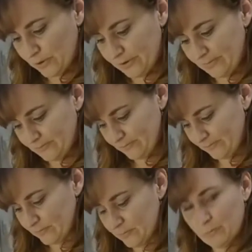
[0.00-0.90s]
Okay, so
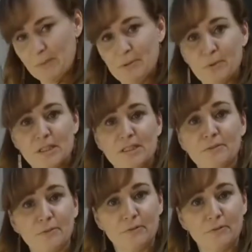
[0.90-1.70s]
my bowl is not super